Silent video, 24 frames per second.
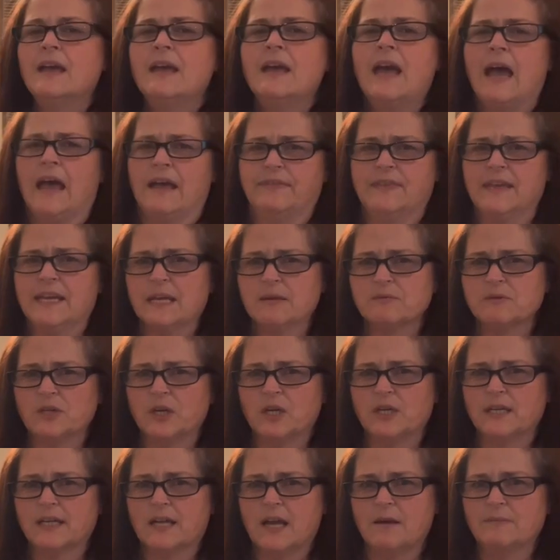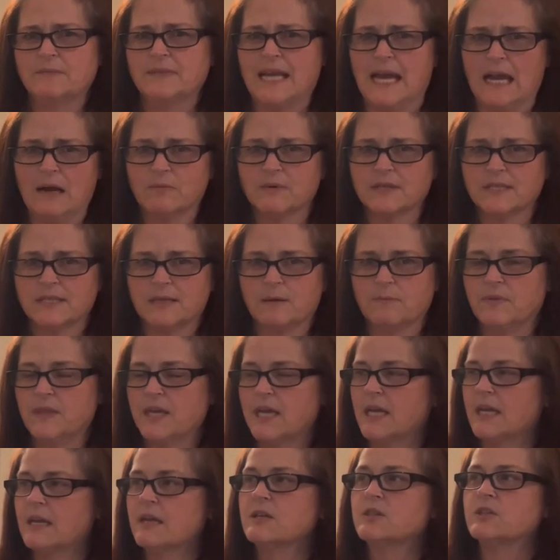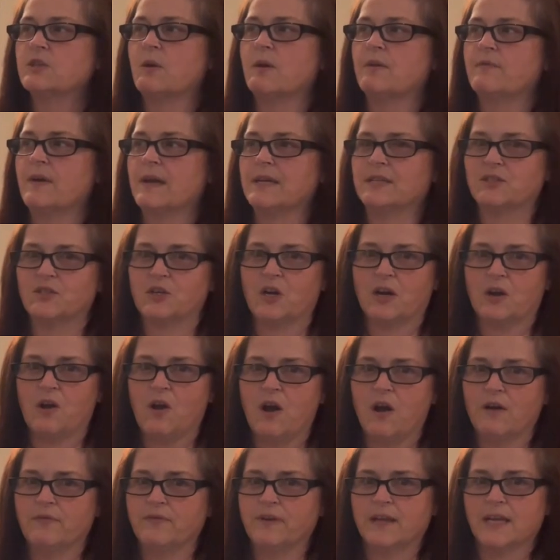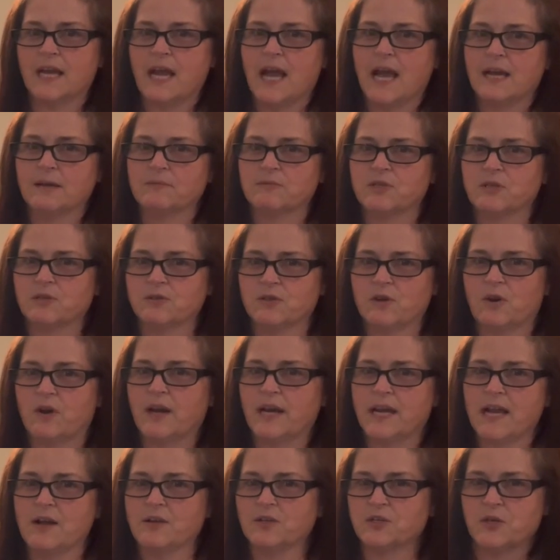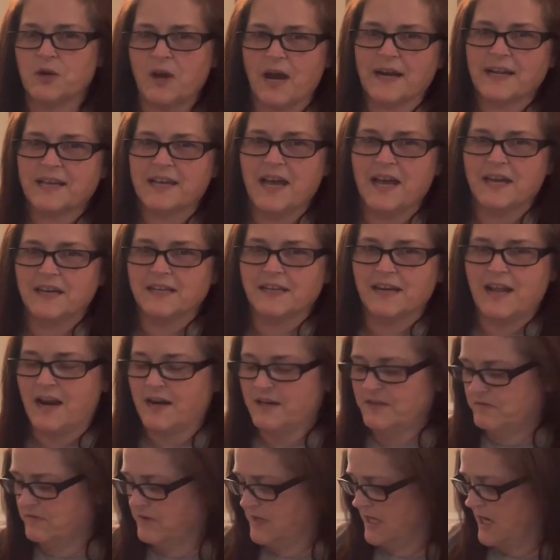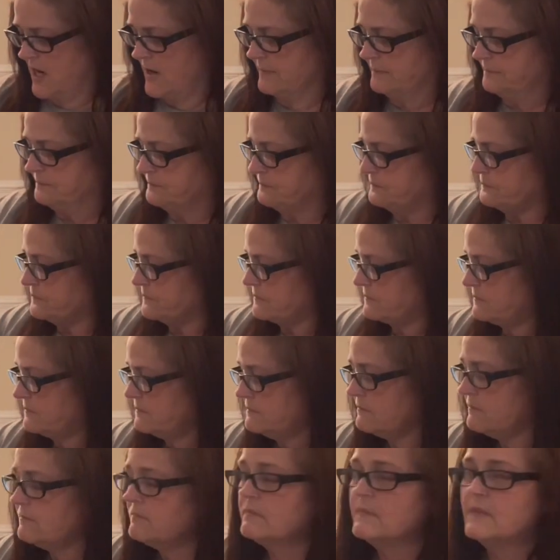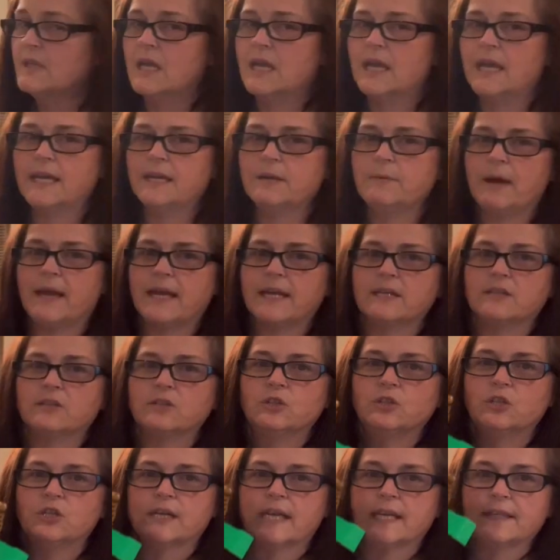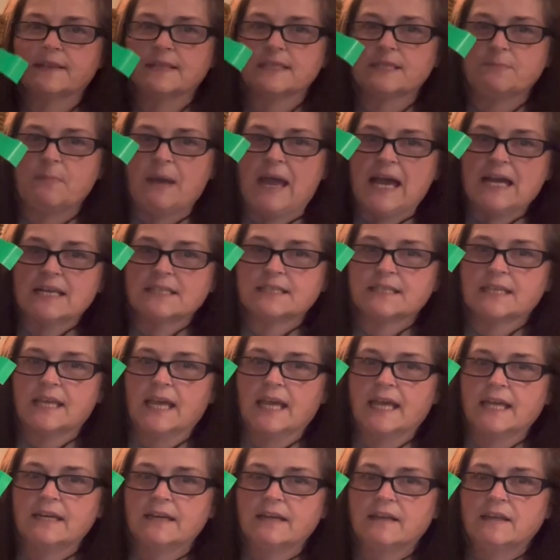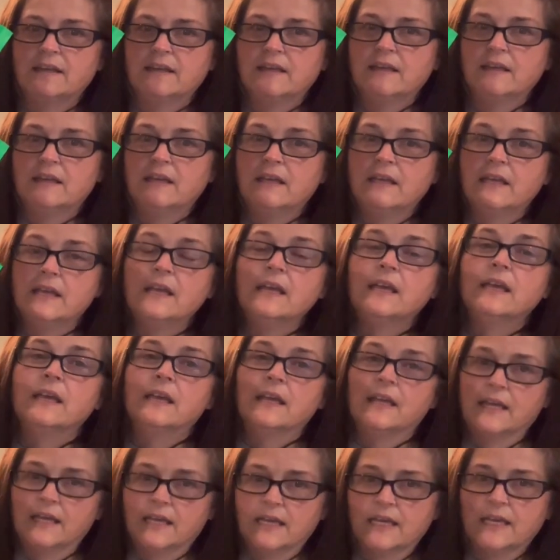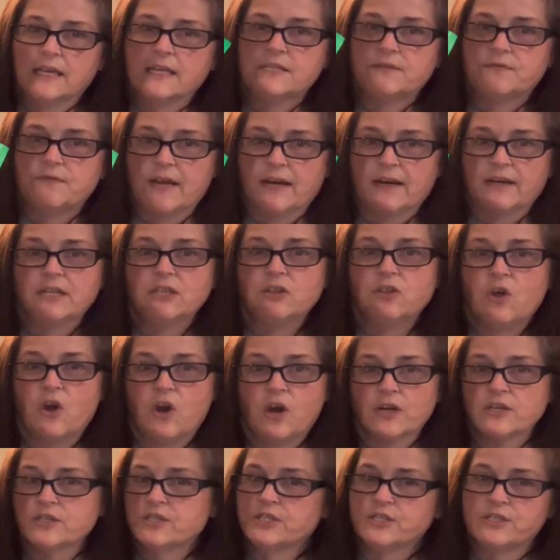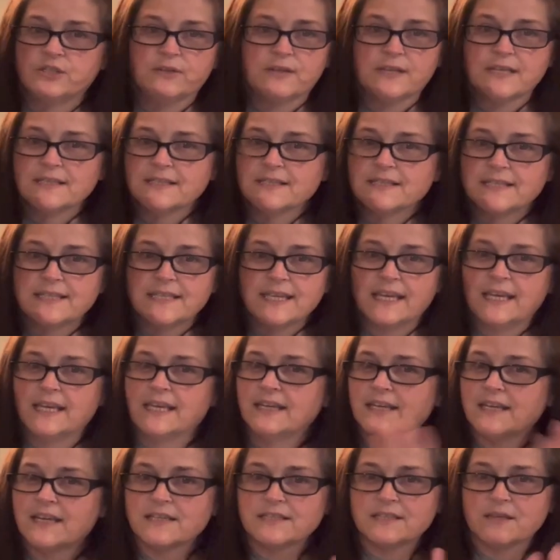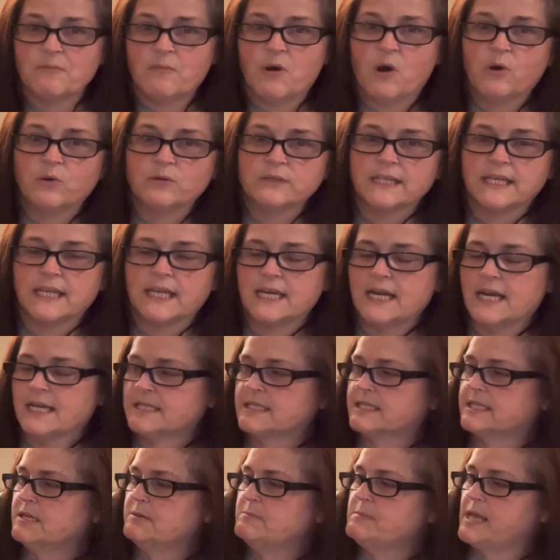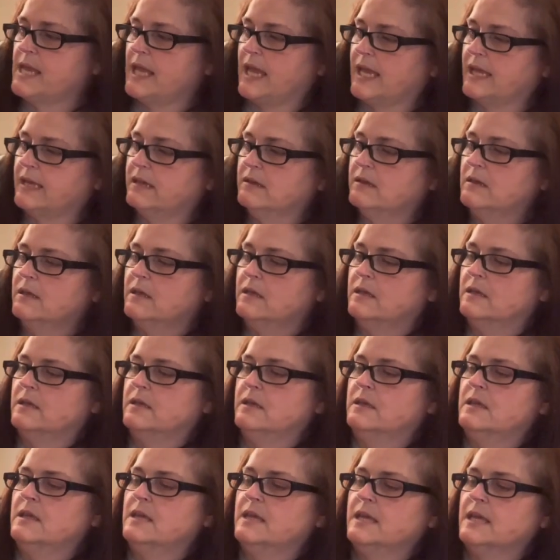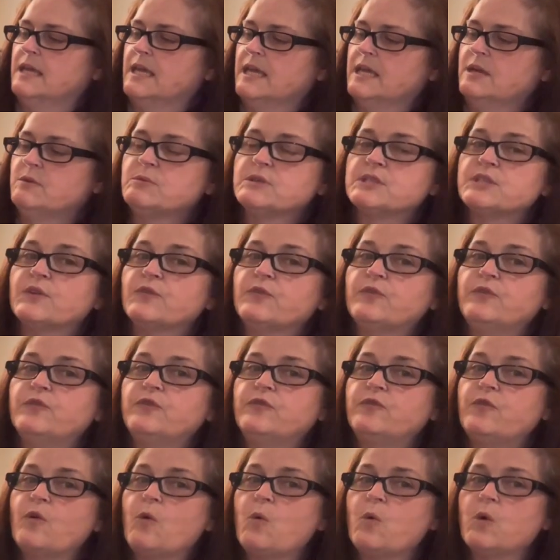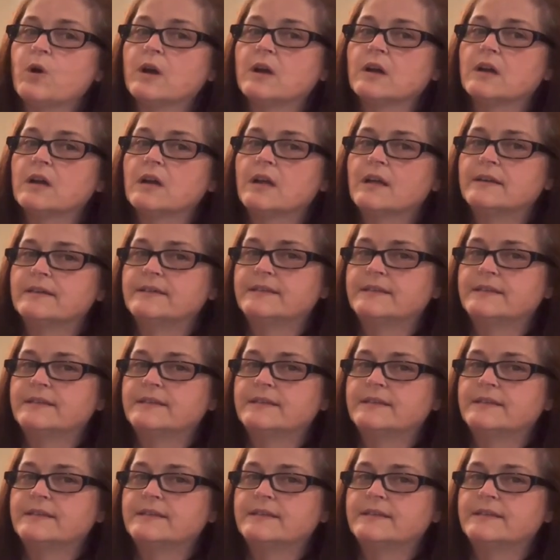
I think I'm starting to come down with something, so if I start coughing, I'm so sorry. I'll try to cut it out of the video. Anyway, look at this basket. It's very large, as you can see, because I'm holding it next to me. It was $4.